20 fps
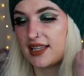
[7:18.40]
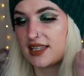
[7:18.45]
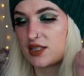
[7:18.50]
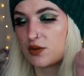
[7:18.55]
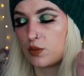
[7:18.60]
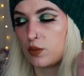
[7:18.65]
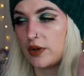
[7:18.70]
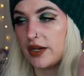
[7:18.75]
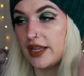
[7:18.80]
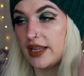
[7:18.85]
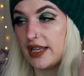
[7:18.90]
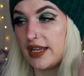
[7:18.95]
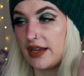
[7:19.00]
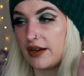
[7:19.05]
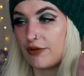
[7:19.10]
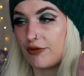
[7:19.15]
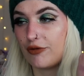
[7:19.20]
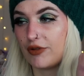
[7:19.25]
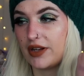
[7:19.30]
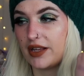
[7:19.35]
It's
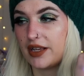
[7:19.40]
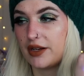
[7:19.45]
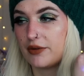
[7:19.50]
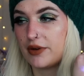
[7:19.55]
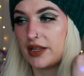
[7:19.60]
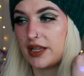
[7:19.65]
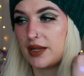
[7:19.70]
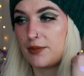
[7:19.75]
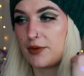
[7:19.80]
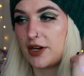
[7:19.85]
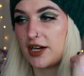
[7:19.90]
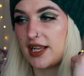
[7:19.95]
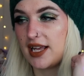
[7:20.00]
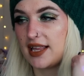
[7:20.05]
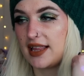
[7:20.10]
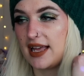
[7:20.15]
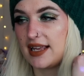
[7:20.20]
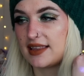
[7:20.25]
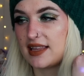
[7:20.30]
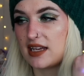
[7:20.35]
really, really, really pretty. I
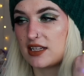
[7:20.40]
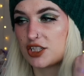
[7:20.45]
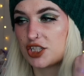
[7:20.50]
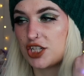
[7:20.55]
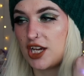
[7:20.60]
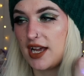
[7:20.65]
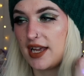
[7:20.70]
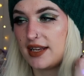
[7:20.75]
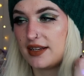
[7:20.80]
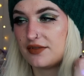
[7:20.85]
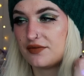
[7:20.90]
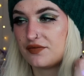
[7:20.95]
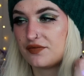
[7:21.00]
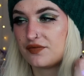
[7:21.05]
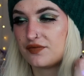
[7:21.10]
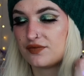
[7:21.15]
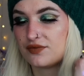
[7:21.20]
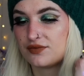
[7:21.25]
like that shine.